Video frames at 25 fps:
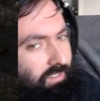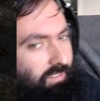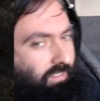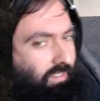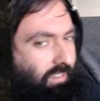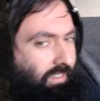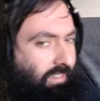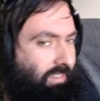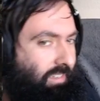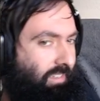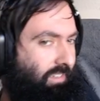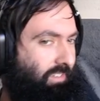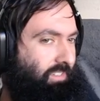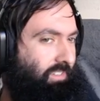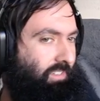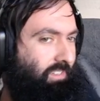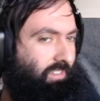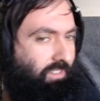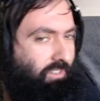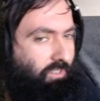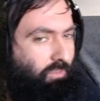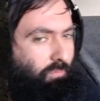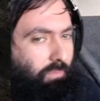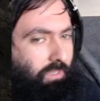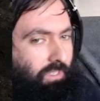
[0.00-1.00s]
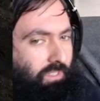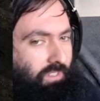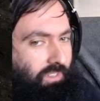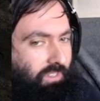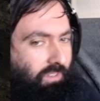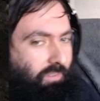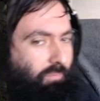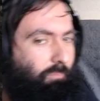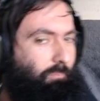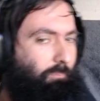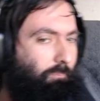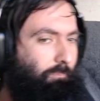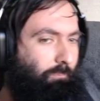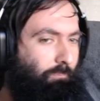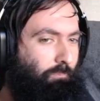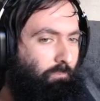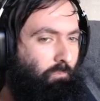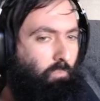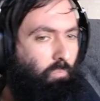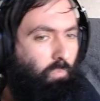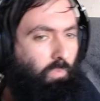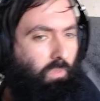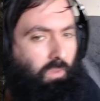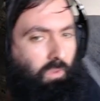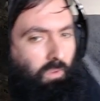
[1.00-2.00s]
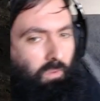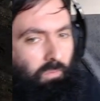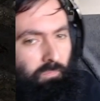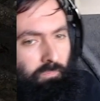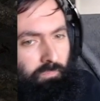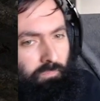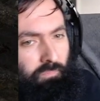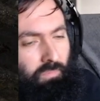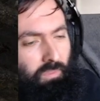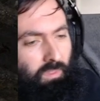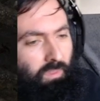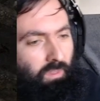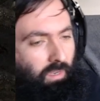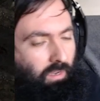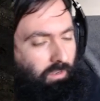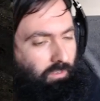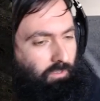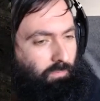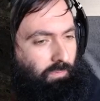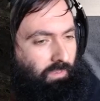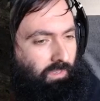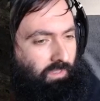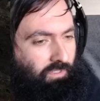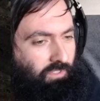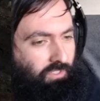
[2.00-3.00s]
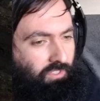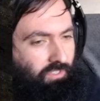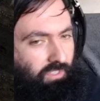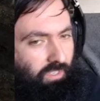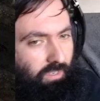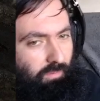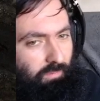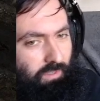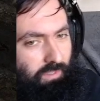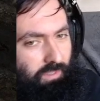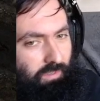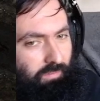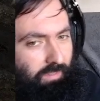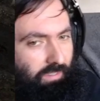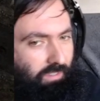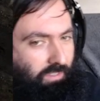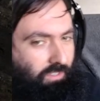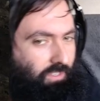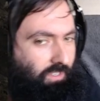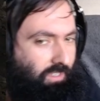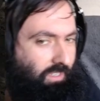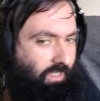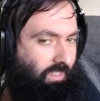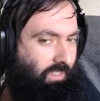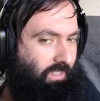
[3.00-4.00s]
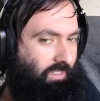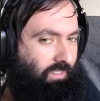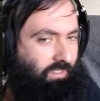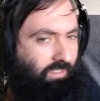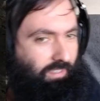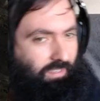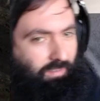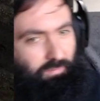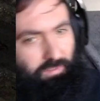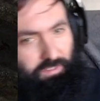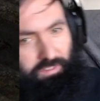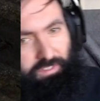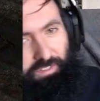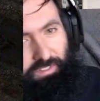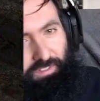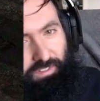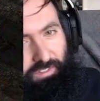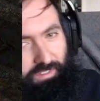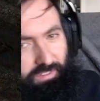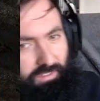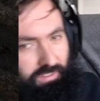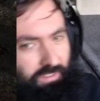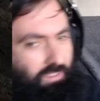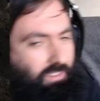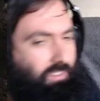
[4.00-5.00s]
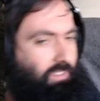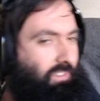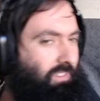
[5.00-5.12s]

Like, I should have known better. I was being stubborn about trying to get damage in, though.